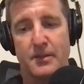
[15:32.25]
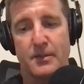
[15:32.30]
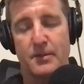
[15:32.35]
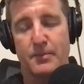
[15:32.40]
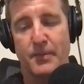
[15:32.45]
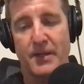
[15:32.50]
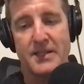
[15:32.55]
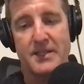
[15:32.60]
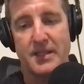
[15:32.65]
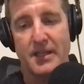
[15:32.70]
it was
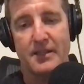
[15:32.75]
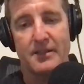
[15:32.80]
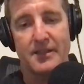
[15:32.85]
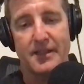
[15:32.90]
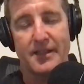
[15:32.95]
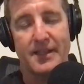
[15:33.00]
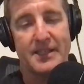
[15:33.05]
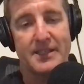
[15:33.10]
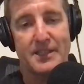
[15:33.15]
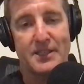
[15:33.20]

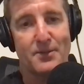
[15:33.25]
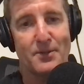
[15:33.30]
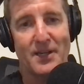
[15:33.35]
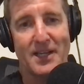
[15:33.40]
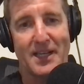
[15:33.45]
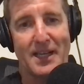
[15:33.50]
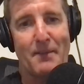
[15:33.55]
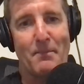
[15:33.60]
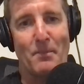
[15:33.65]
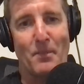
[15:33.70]
basically they're just trying
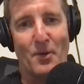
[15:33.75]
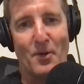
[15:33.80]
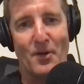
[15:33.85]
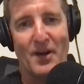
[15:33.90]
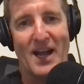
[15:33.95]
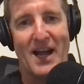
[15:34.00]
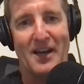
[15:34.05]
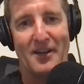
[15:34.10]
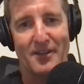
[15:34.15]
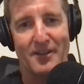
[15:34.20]
to get more
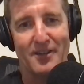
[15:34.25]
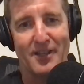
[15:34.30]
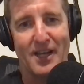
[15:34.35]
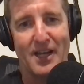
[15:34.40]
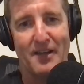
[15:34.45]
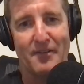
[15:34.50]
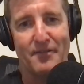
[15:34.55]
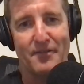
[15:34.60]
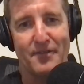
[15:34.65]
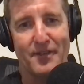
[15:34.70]
out of
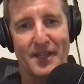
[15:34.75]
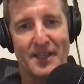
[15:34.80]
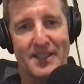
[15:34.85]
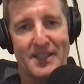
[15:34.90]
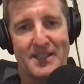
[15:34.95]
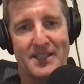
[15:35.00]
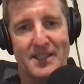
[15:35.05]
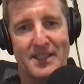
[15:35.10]
life. Like